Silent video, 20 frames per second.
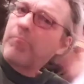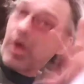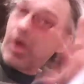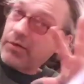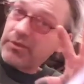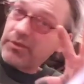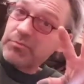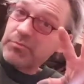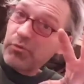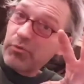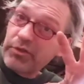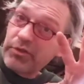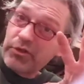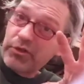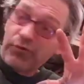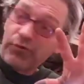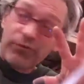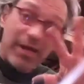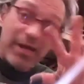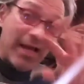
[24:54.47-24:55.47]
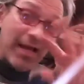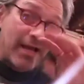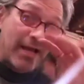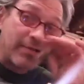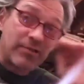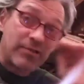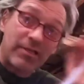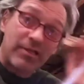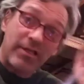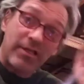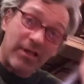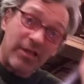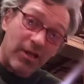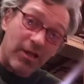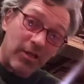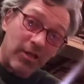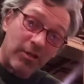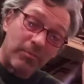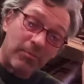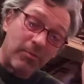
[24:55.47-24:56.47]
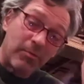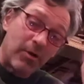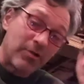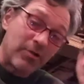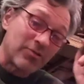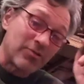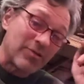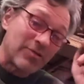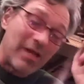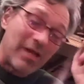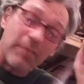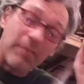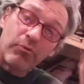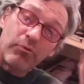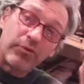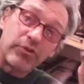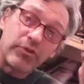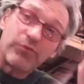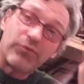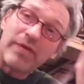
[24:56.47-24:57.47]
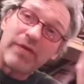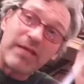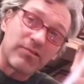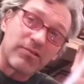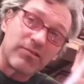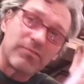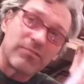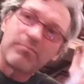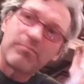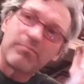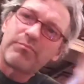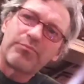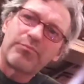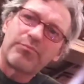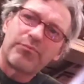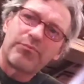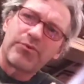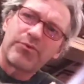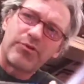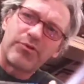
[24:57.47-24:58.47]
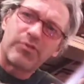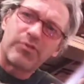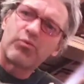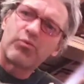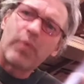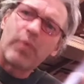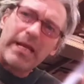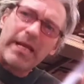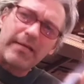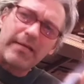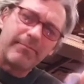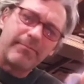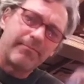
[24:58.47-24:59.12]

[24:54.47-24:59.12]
part of it's moving too fast and the other part's not moving too fast, just wait.